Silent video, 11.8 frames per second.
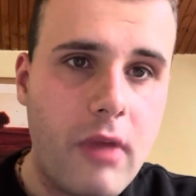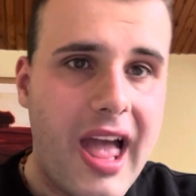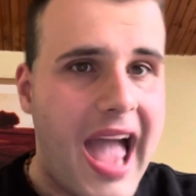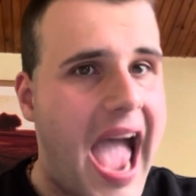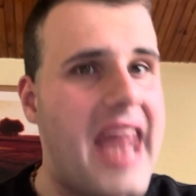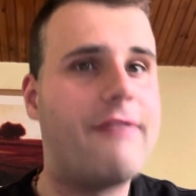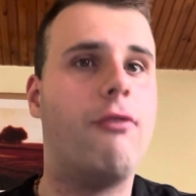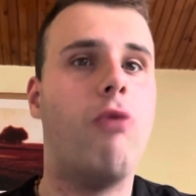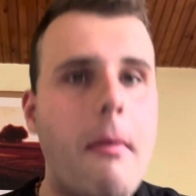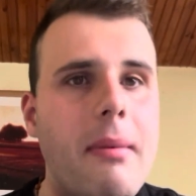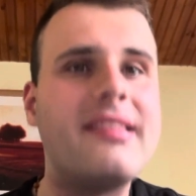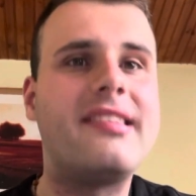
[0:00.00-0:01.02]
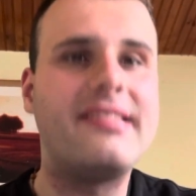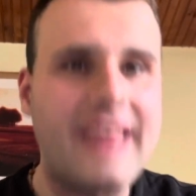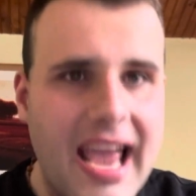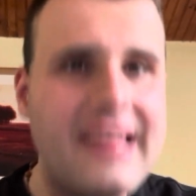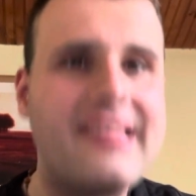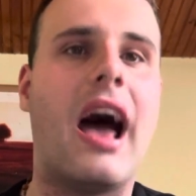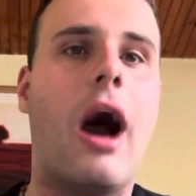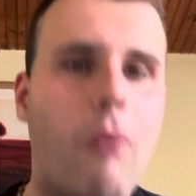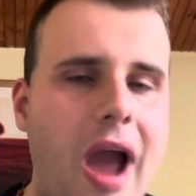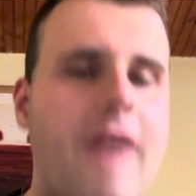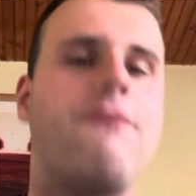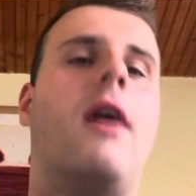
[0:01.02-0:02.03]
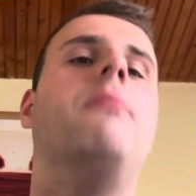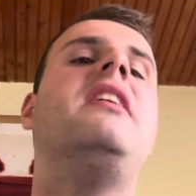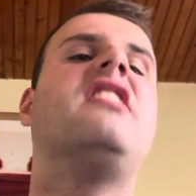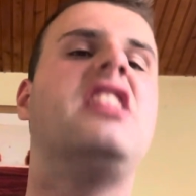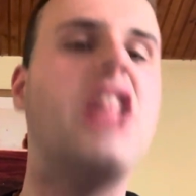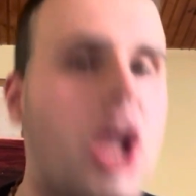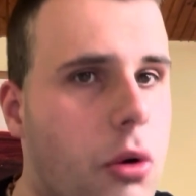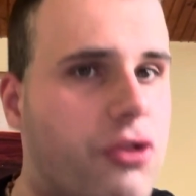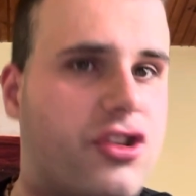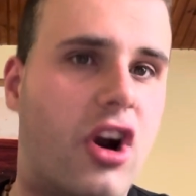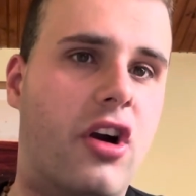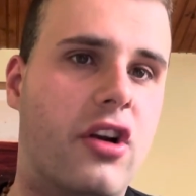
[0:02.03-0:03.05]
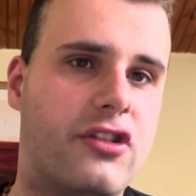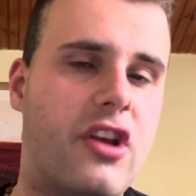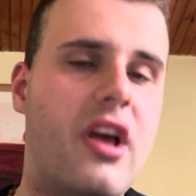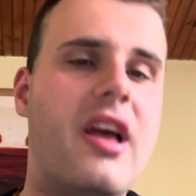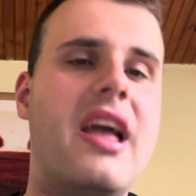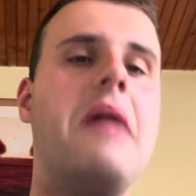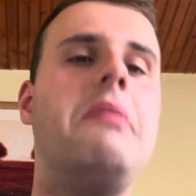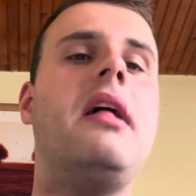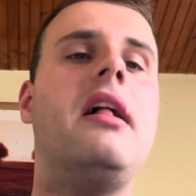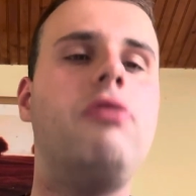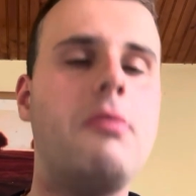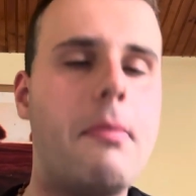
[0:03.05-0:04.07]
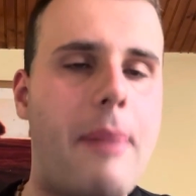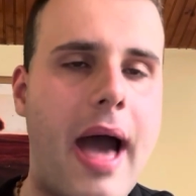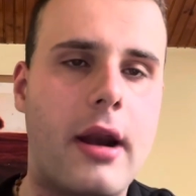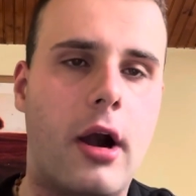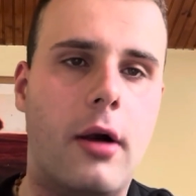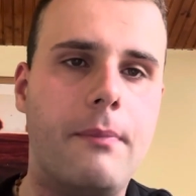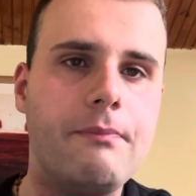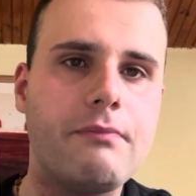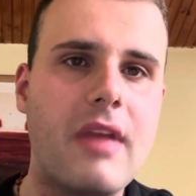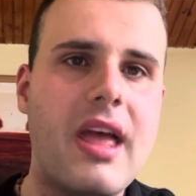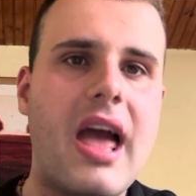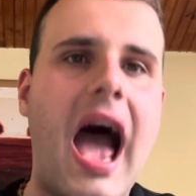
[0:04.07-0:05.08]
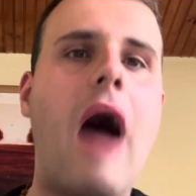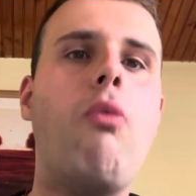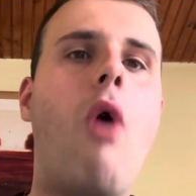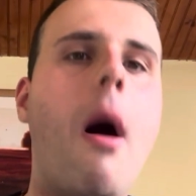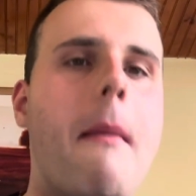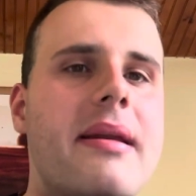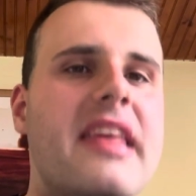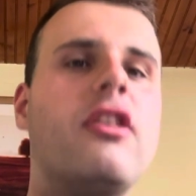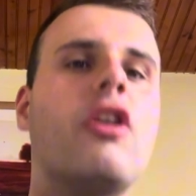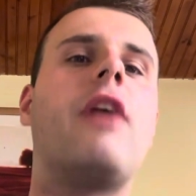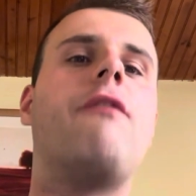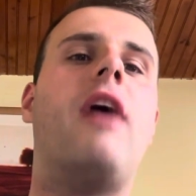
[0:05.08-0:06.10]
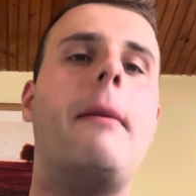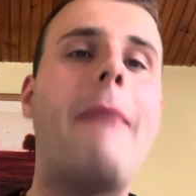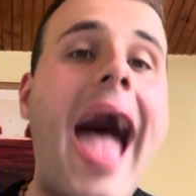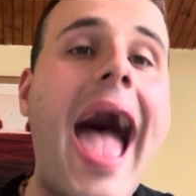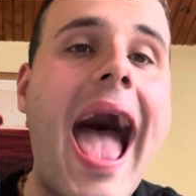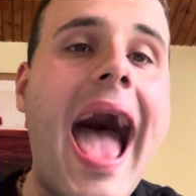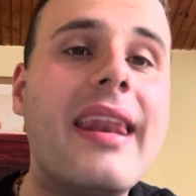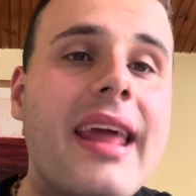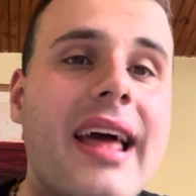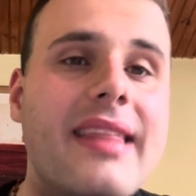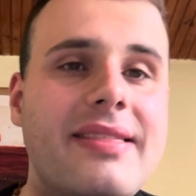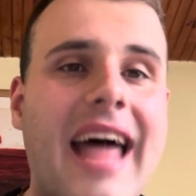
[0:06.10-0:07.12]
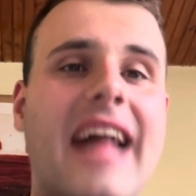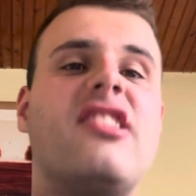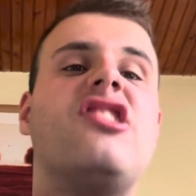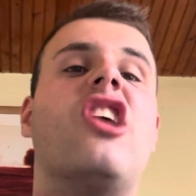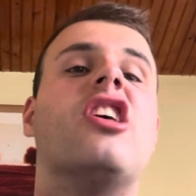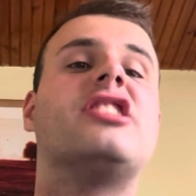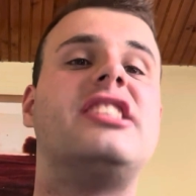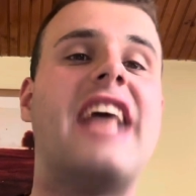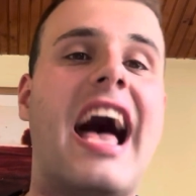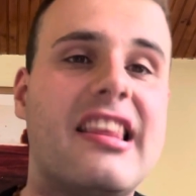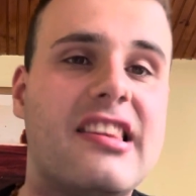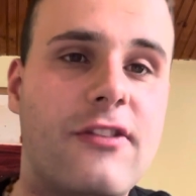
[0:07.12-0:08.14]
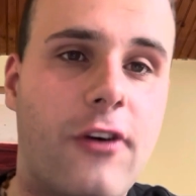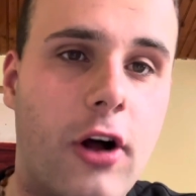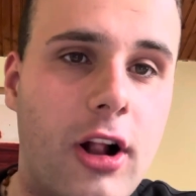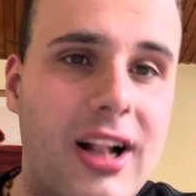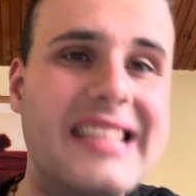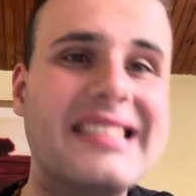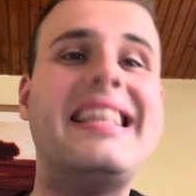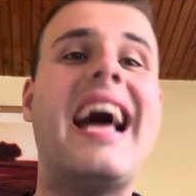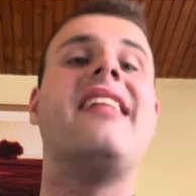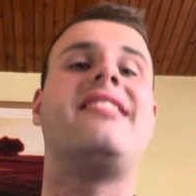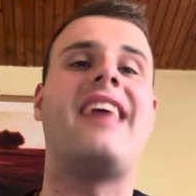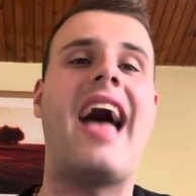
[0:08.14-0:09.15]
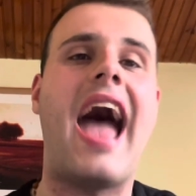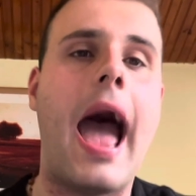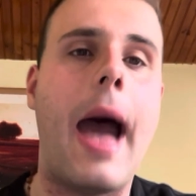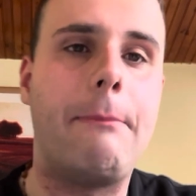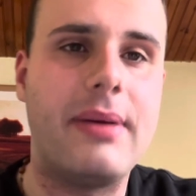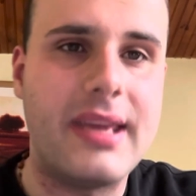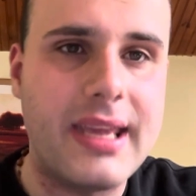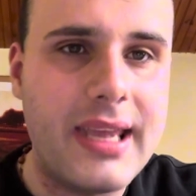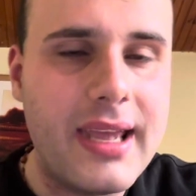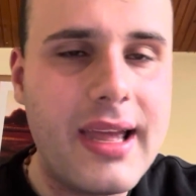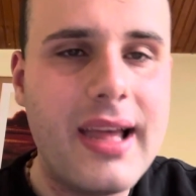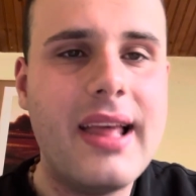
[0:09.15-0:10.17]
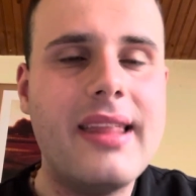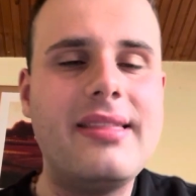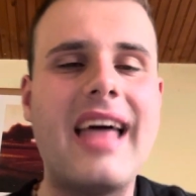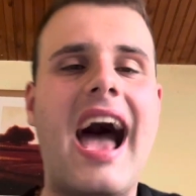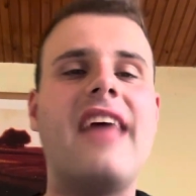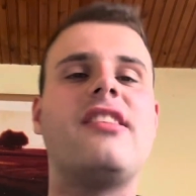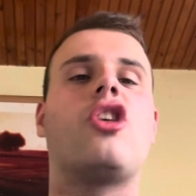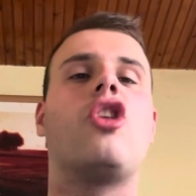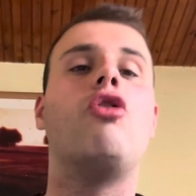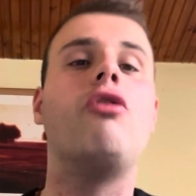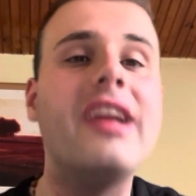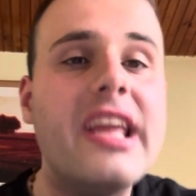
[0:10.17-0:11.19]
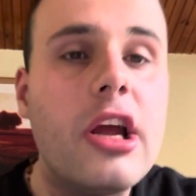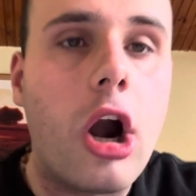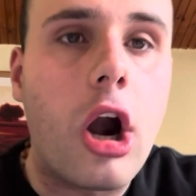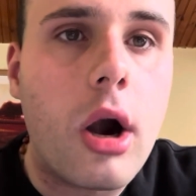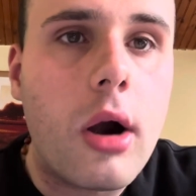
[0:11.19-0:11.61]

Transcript: And if a woman stays away from these losers, it'll be better. A woman is looking for a man that's successful, that's happy, that has a career.